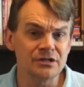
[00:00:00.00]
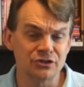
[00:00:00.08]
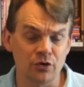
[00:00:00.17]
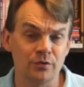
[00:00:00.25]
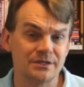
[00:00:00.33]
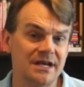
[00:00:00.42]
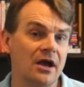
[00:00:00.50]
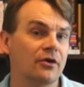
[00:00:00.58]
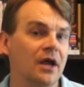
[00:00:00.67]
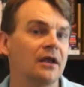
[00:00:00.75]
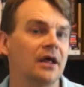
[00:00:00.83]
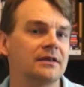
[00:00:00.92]
So it would sound
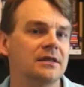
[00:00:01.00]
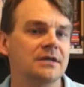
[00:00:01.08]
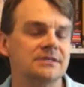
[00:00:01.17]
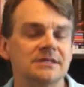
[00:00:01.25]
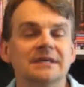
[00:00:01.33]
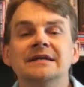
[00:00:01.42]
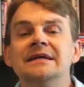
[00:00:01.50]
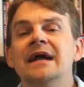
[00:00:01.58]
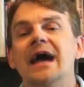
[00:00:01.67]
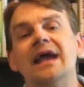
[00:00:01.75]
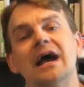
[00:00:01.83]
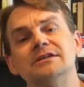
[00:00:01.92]
kind of like this.
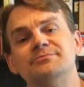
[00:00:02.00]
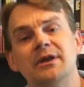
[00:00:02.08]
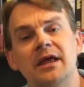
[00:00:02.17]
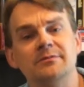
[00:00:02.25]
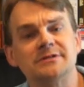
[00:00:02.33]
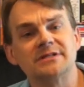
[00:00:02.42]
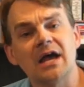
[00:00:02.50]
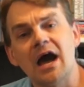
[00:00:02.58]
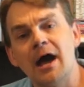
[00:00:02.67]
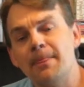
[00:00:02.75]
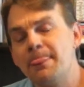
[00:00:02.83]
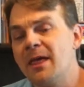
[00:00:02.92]
Hey guys, my name is
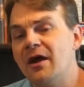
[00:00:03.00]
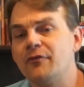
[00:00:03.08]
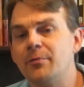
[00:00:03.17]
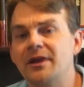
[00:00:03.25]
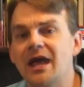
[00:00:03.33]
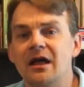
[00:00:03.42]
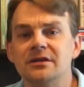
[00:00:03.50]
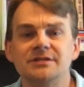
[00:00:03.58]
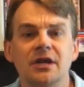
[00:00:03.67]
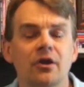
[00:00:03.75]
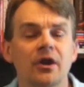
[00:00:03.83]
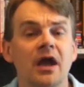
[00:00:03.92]
Scott. I'm from the Dallas
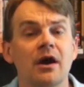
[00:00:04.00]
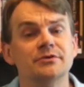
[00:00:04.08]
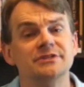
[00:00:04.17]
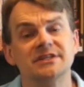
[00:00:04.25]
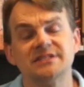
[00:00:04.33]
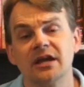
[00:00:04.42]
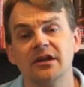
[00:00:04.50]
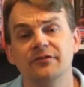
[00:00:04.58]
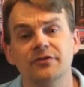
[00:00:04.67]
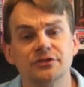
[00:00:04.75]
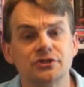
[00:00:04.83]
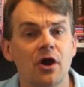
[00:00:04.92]
area. I was an
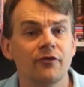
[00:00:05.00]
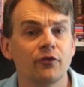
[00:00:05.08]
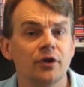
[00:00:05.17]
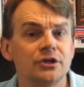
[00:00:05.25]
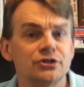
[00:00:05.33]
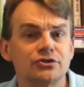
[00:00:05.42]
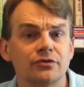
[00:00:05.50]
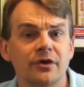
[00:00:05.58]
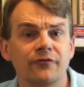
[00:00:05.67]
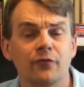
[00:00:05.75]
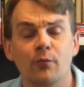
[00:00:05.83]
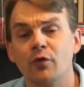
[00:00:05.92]
executive in the software
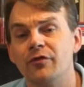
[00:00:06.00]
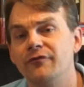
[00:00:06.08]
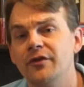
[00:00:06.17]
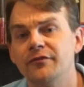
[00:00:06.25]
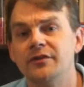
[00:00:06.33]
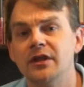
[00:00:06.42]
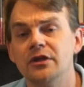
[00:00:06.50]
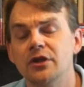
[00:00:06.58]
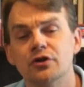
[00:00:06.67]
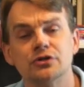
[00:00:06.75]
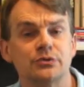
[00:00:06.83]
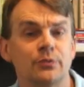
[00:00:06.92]
industry for more than 15
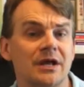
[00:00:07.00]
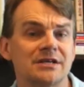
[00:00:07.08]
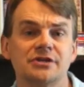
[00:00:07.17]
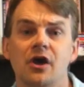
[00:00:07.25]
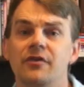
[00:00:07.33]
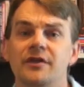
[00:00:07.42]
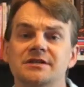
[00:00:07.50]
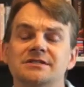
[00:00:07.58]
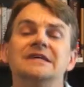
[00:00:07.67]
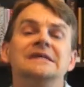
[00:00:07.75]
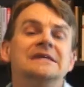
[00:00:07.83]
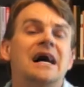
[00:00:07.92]
years, and when I saw
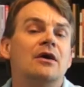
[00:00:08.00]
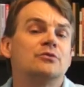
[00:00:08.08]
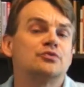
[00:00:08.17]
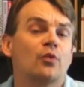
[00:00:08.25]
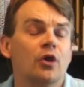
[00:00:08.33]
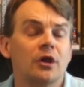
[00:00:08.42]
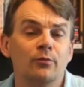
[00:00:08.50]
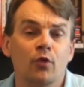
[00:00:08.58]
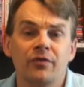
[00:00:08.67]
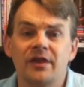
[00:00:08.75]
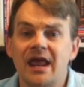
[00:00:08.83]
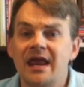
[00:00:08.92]
this, I was working
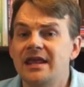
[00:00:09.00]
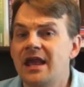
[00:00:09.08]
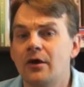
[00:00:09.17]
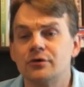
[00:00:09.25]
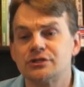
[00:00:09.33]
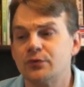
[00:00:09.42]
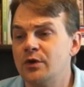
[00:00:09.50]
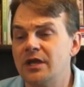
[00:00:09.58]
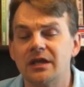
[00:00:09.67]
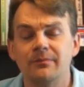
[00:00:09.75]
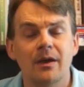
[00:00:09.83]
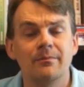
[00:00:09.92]
more than 80 hours a
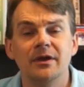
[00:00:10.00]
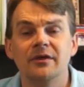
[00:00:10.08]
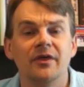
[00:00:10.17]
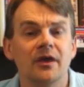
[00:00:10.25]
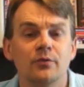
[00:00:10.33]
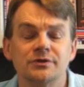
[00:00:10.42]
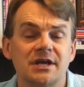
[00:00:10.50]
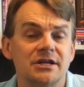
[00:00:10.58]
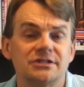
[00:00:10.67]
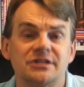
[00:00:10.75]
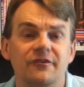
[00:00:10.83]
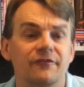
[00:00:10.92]
week, and my big thing was I
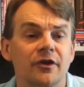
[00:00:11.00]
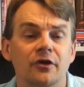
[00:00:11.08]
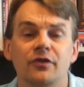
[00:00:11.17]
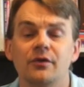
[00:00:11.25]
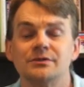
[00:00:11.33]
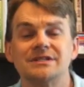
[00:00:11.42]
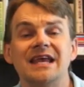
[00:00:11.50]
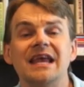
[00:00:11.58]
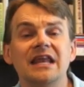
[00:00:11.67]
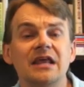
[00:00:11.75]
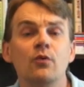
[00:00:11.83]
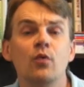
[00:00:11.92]
just didn't figure there was
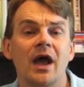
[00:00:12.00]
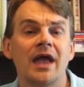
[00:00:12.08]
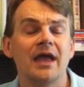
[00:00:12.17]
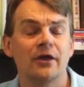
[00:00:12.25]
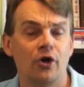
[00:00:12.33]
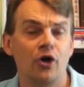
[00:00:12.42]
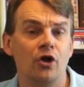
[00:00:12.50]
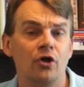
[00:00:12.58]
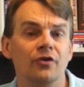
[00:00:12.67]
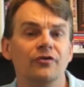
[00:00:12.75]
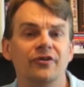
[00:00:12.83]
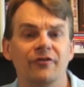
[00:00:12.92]
any way at
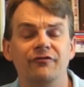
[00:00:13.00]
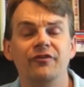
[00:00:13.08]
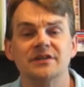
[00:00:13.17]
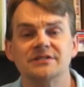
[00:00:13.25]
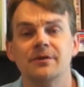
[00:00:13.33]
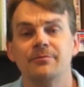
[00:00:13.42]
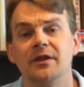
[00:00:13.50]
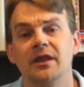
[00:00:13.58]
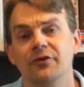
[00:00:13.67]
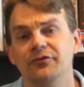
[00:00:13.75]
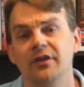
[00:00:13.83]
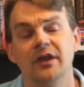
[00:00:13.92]
all to fit something
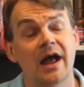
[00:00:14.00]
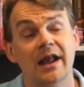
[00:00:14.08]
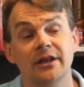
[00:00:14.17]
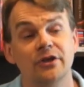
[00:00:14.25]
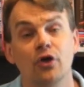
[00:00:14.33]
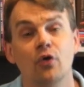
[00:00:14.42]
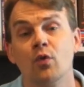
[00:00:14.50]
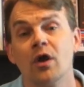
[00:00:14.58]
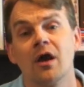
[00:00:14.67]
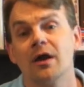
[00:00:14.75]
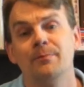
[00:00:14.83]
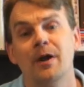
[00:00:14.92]
else in. I didn't know
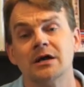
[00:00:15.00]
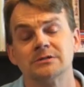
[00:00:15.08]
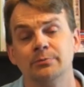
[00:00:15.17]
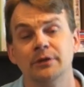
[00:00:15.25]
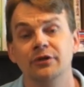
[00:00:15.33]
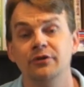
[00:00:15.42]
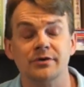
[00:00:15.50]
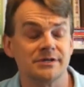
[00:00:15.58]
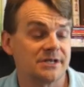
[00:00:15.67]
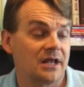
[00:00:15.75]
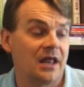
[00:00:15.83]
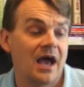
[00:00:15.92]
where I'd possibly do
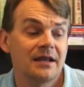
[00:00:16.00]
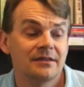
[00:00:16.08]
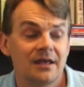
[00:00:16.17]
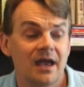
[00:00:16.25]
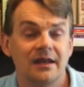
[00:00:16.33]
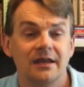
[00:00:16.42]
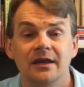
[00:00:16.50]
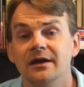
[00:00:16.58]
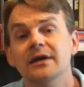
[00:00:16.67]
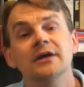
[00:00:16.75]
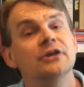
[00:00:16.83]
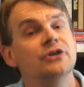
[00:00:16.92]
this. I liked the
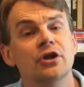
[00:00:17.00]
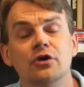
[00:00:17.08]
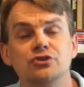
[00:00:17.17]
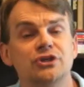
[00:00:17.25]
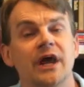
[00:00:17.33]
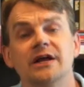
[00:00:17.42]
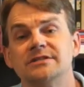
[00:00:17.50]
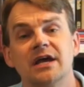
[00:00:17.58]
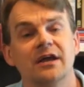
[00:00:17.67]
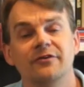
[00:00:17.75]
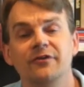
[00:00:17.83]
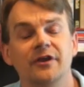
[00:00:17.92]
idea, no chance
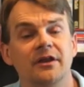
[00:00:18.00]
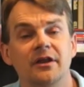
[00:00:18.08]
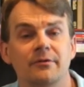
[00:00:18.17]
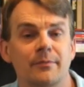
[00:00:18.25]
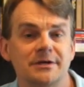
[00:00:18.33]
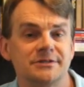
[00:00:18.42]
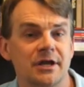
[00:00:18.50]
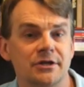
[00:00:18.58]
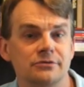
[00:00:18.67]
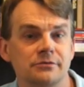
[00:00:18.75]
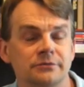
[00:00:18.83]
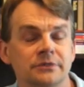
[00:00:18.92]
I could fit it into my
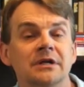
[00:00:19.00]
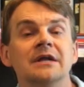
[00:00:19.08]
schedule.